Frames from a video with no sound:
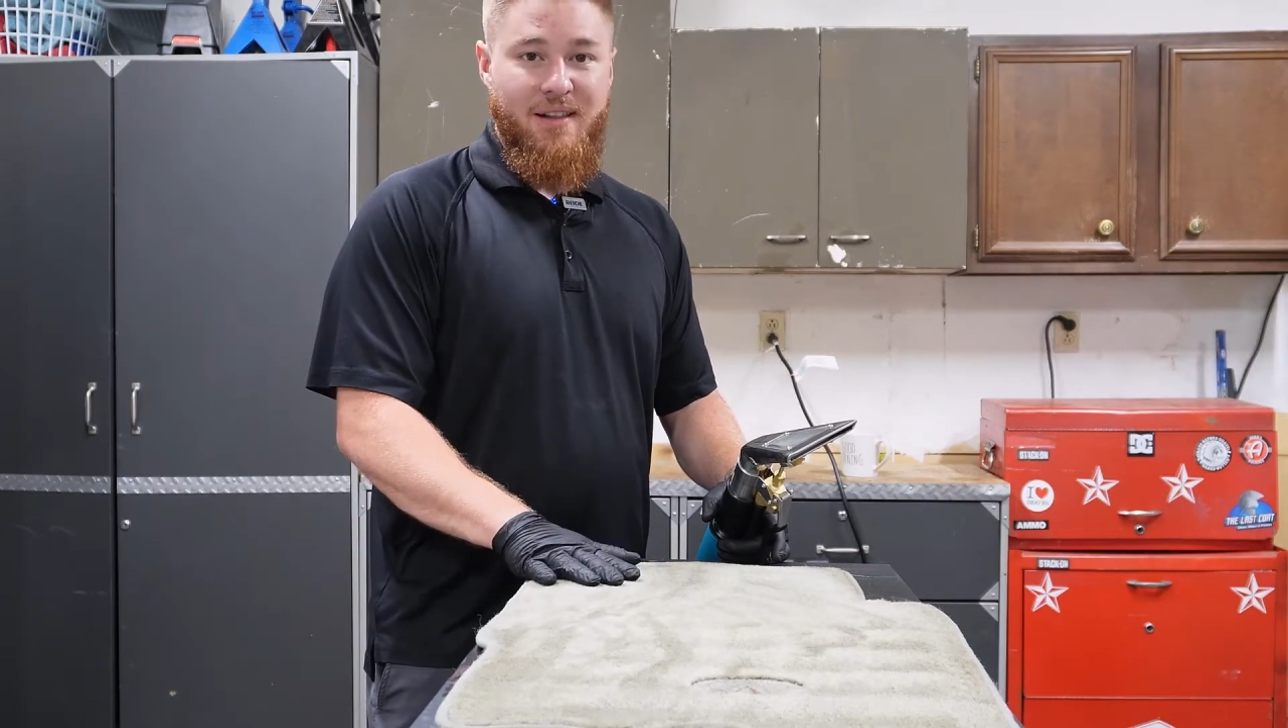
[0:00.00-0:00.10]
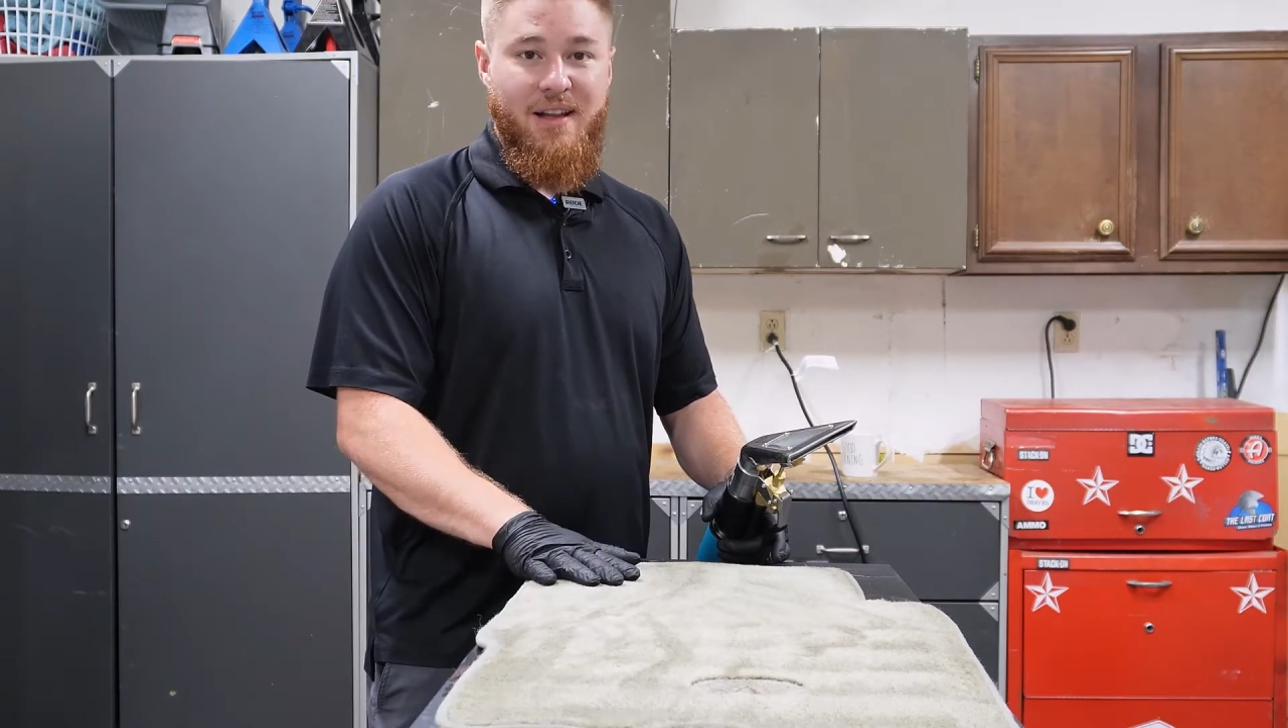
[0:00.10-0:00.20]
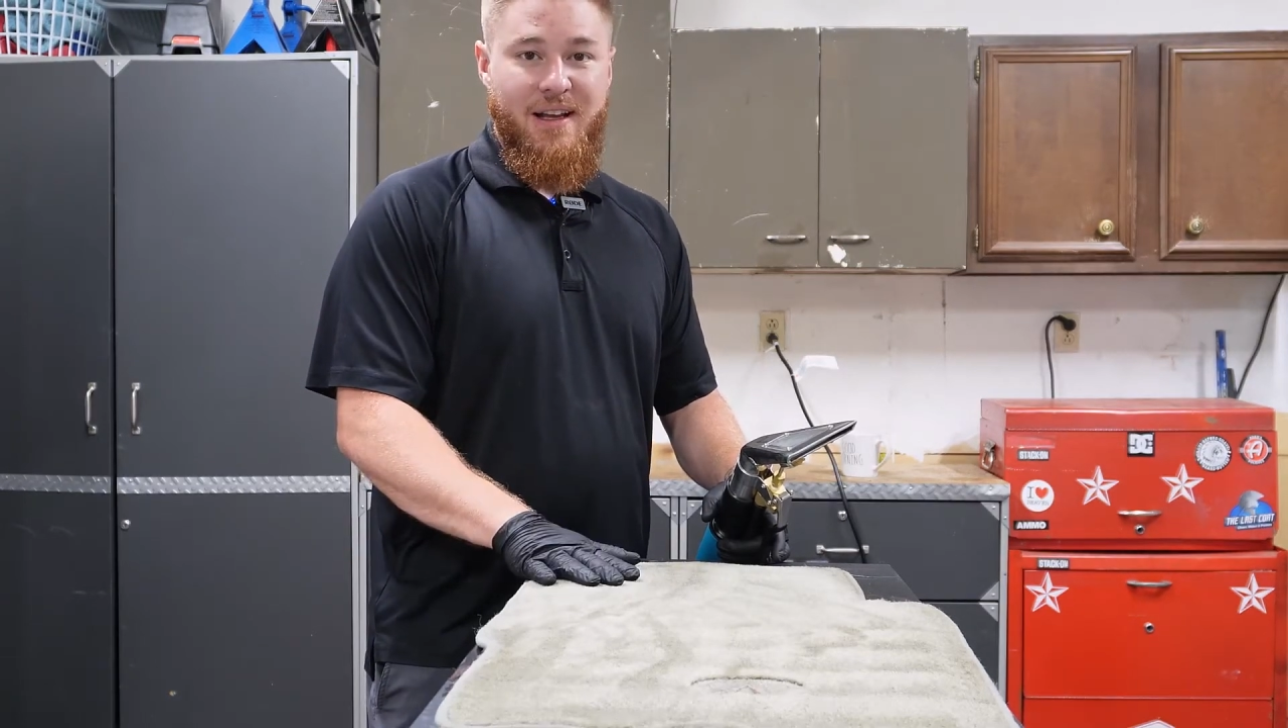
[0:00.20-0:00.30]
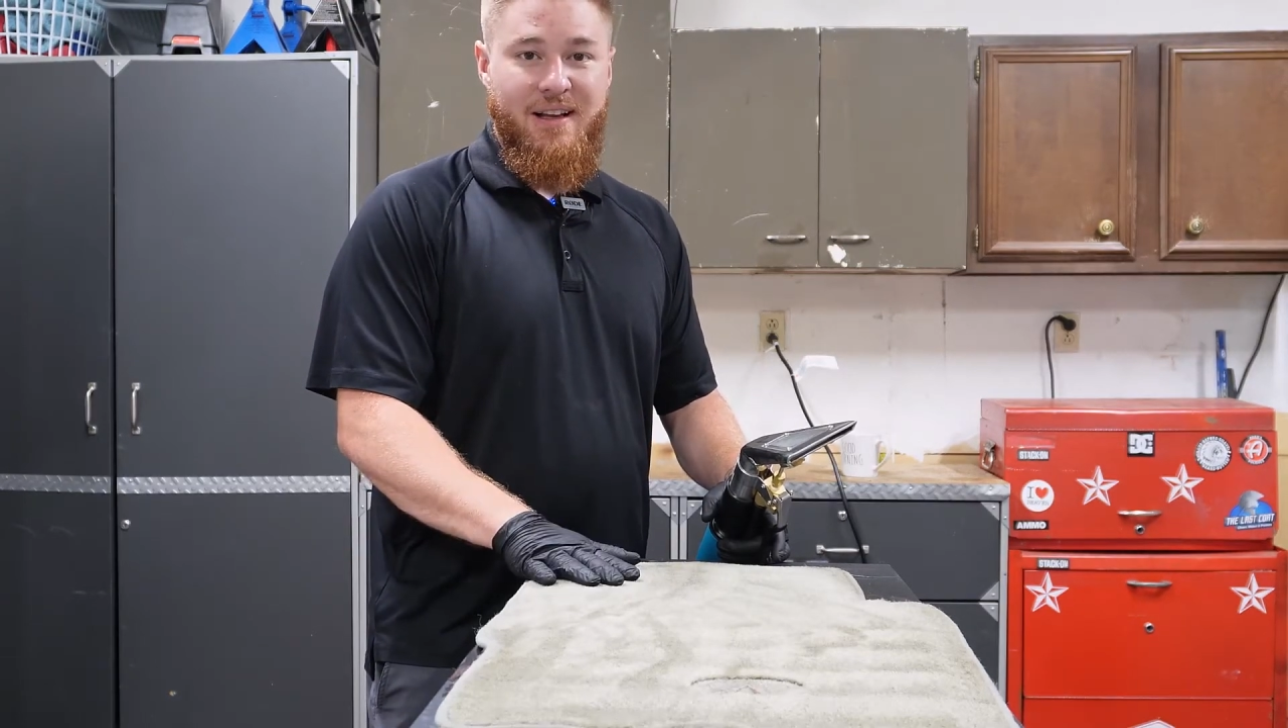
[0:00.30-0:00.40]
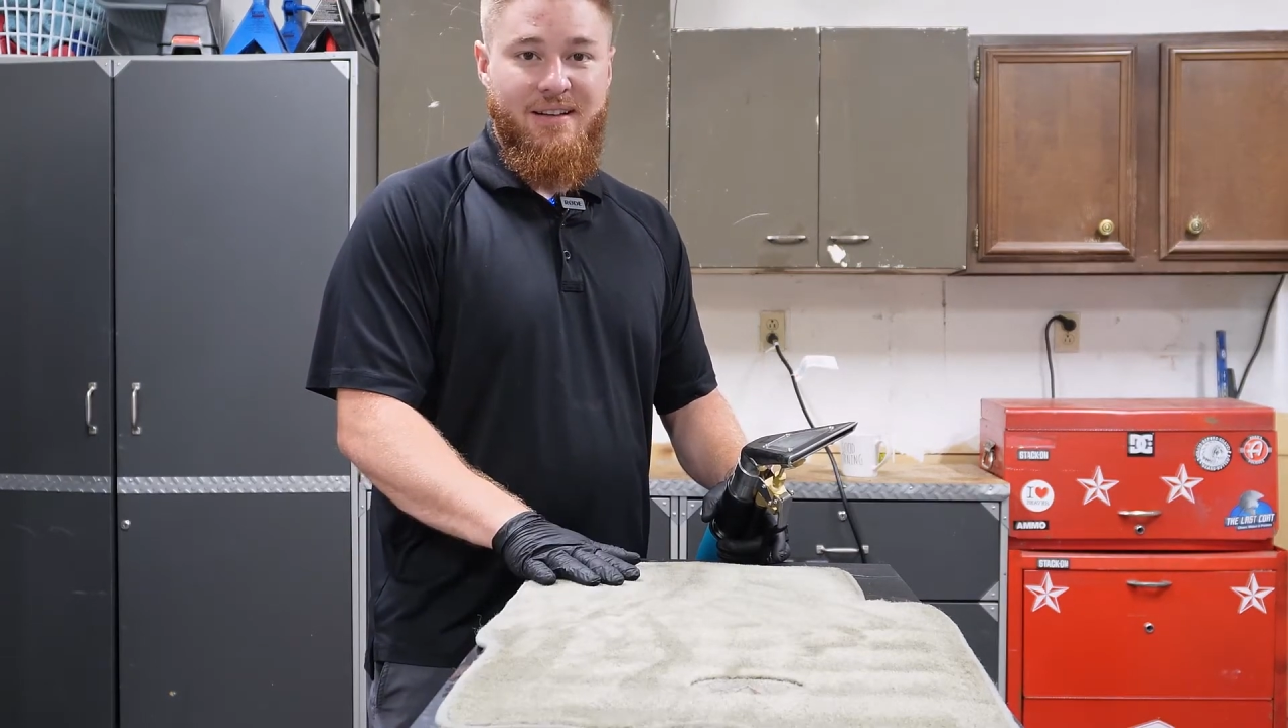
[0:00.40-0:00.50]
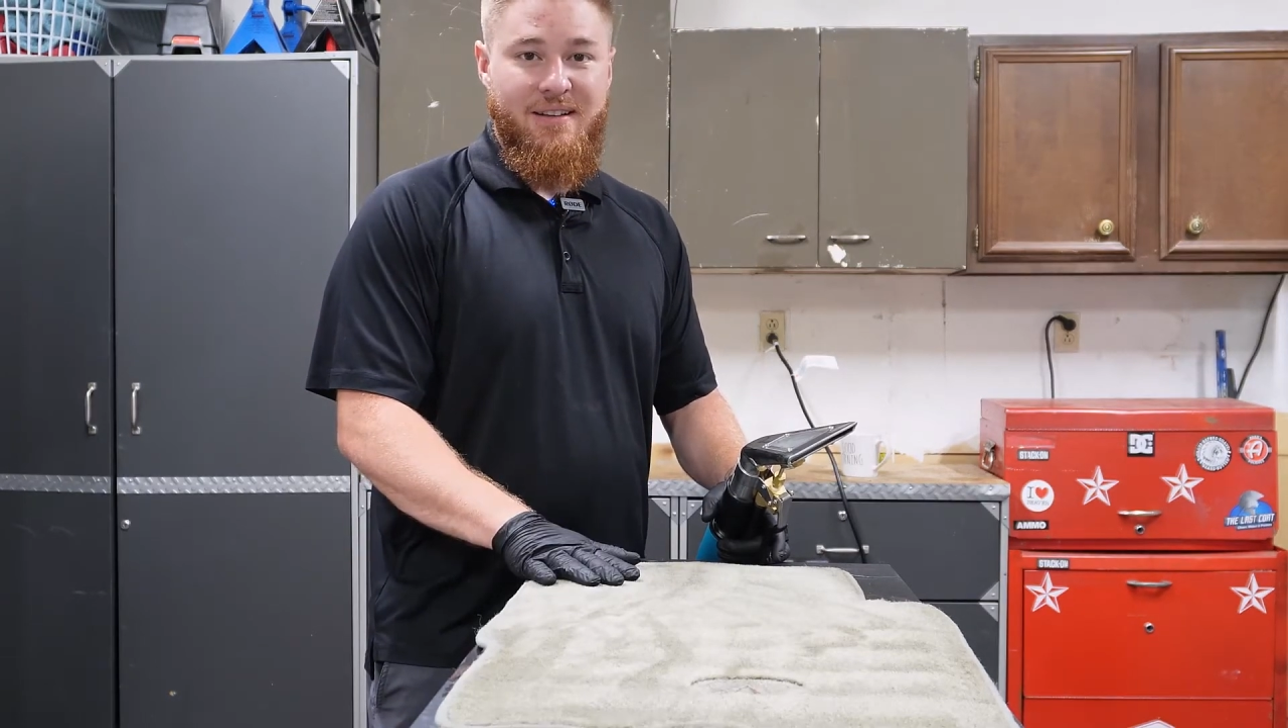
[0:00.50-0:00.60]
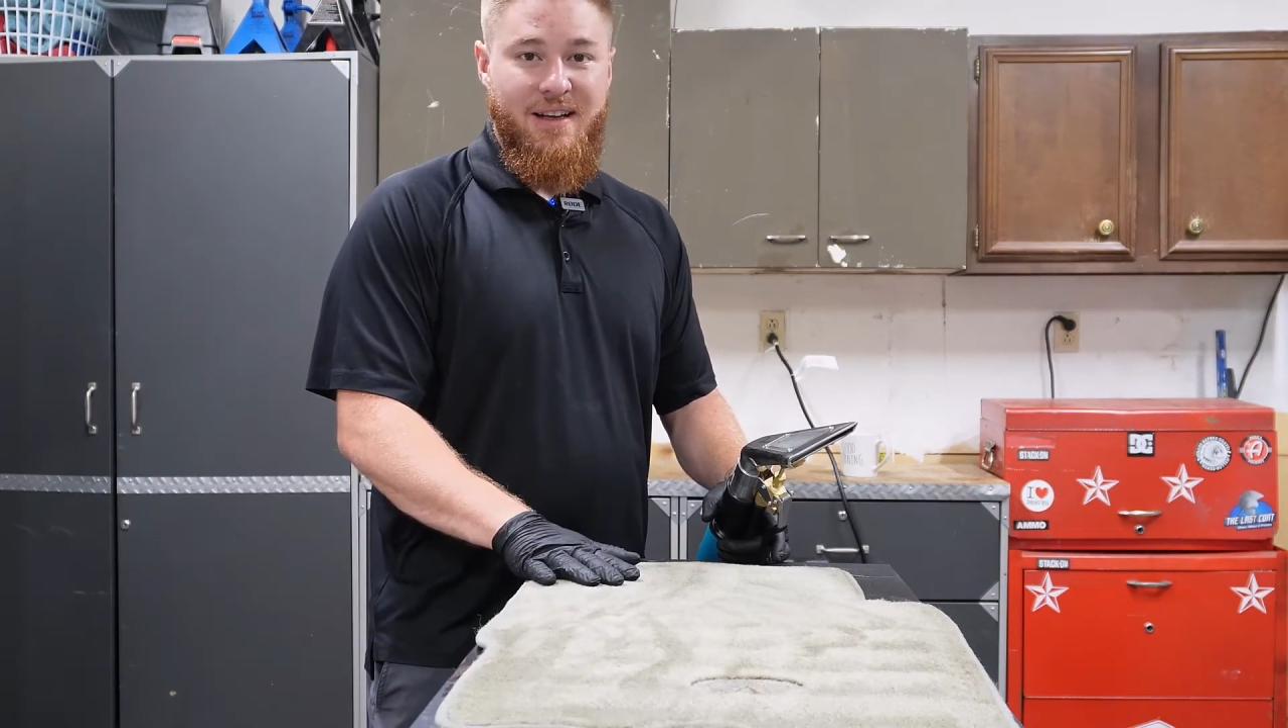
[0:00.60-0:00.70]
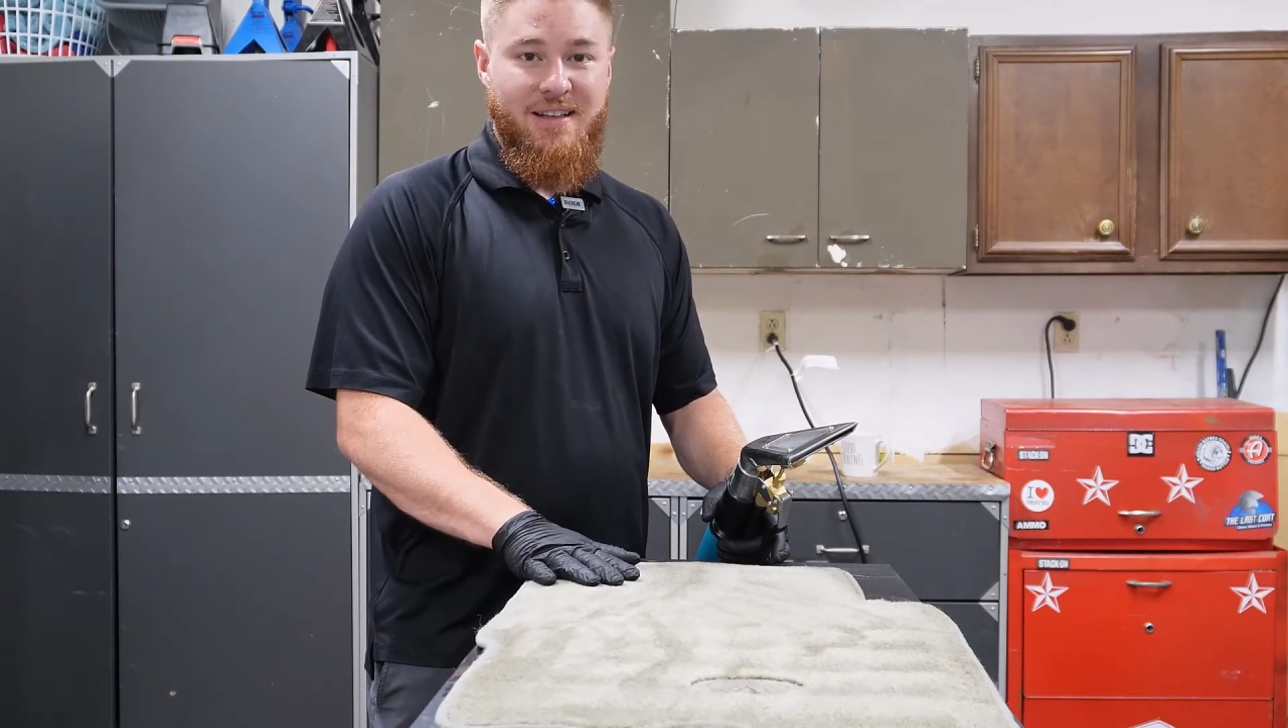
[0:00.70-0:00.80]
leg